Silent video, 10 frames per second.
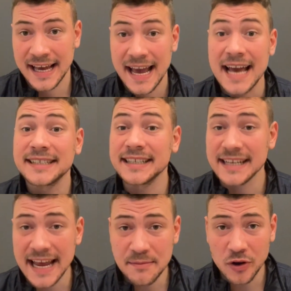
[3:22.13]
As the
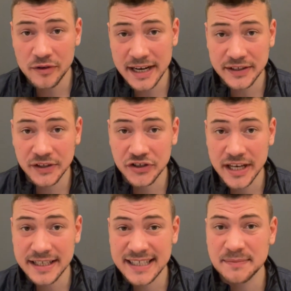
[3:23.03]
name already
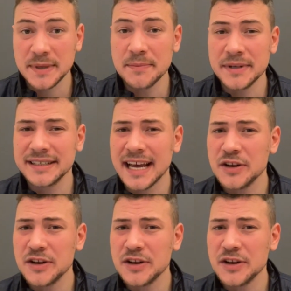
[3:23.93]
suggests, people tend